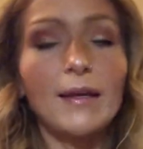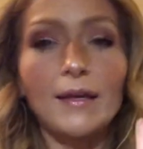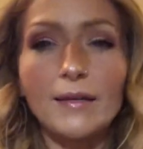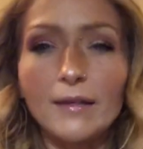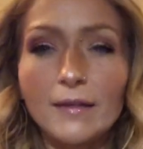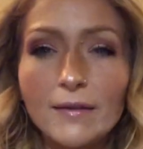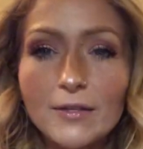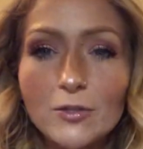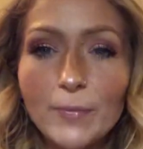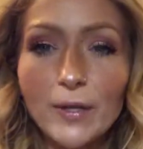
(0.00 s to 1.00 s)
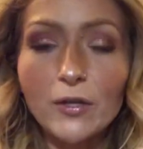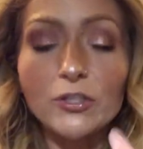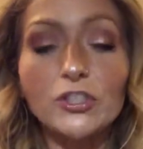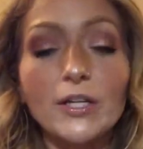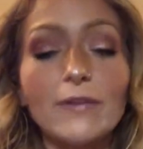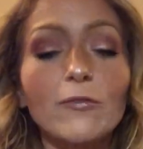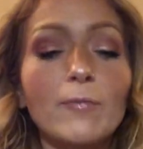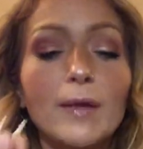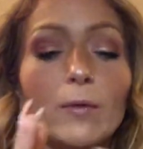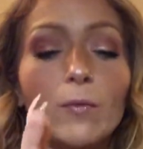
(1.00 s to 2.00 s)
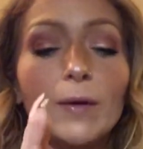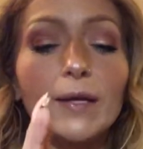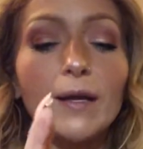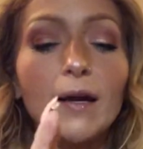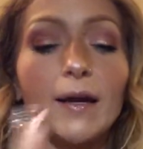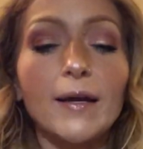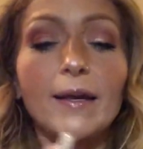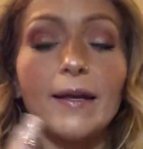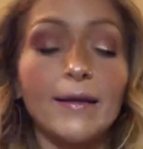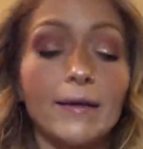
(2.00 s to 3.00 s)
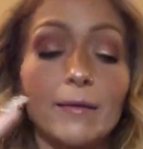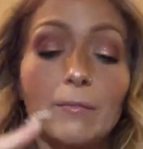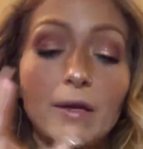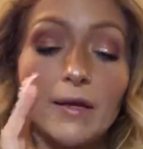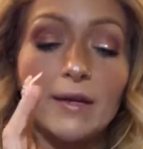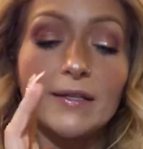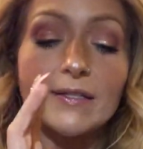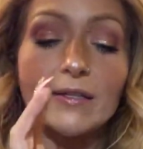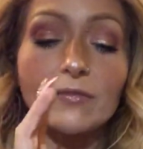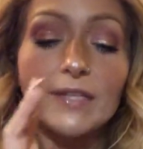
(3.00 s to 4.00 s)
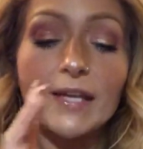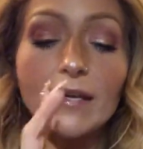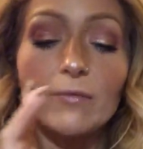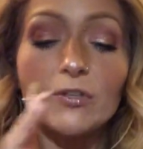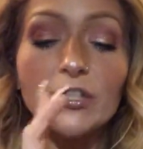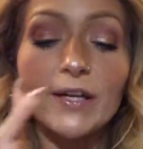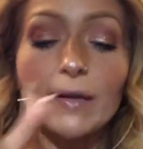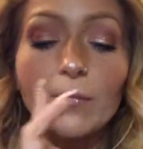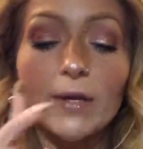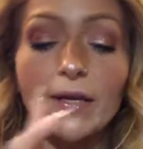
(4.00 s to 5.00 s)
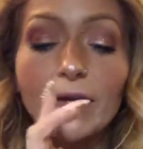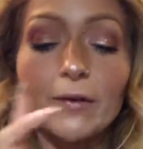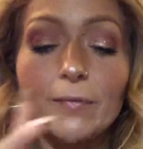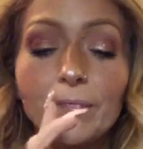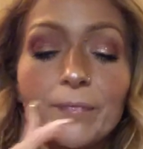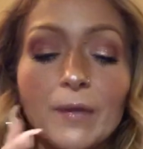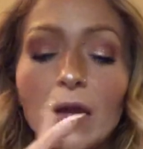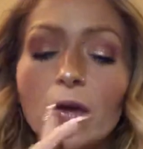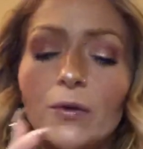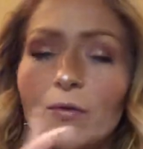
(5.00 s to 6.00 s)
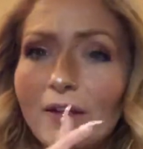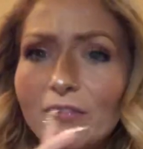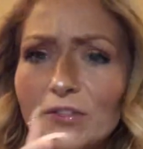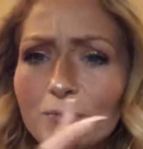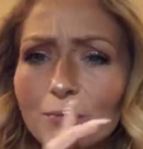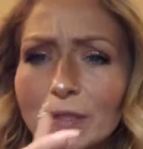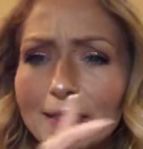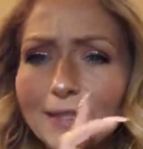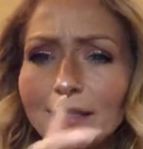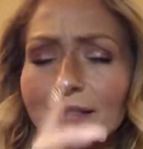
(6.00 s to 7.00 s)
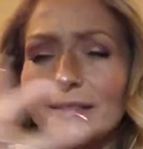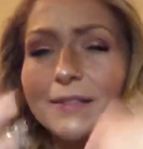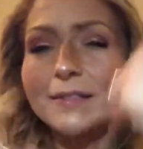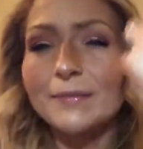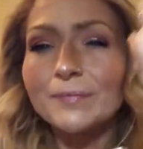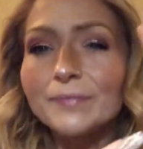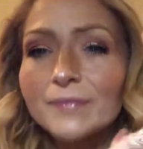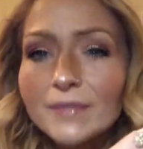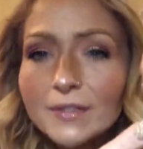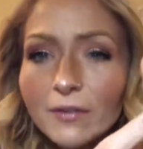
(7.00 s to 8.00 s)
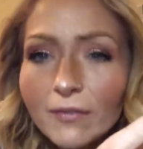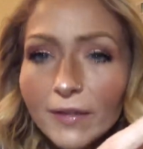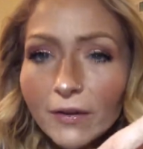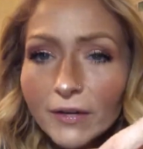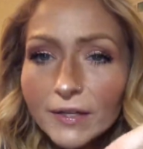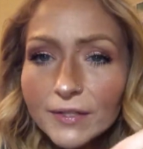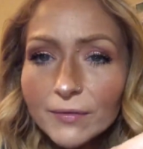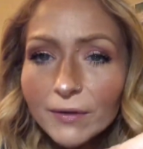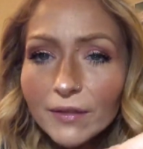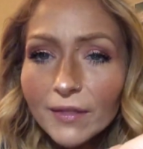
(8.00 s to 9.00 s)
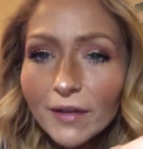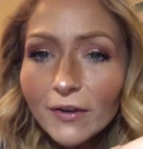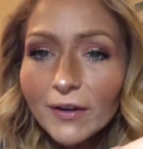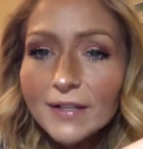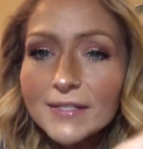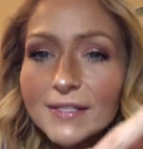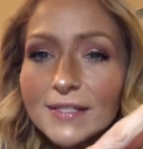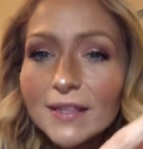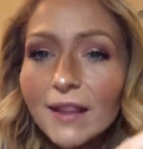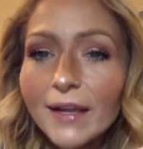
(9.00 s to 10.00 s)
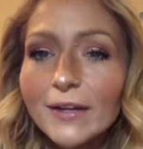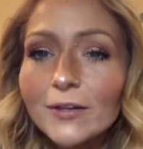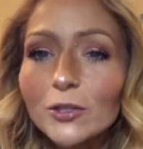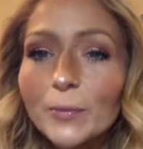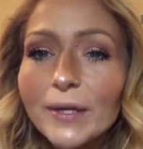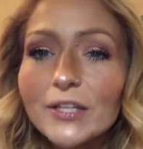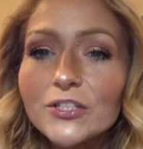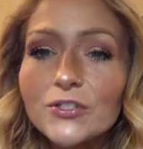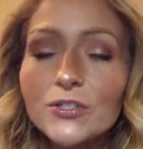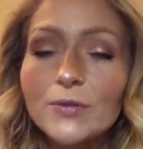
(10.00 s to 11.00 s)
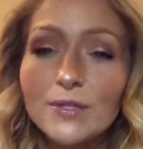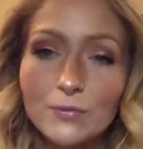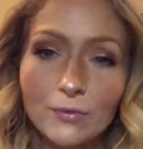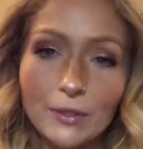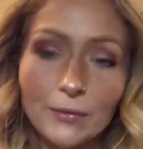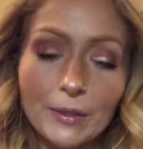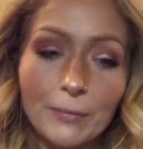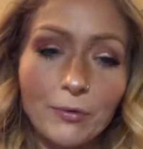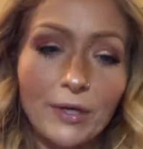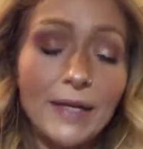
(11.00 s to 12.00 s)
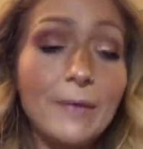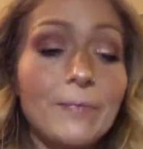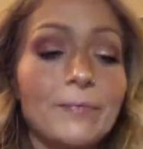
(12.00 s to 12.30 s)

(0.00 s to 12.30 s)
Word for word: And this will be a good shade for me when I am self-tanned, which I am right now. Ooh, that feels really nice. So there it is right there. It has a slight illumination to it. It's really, really pretty.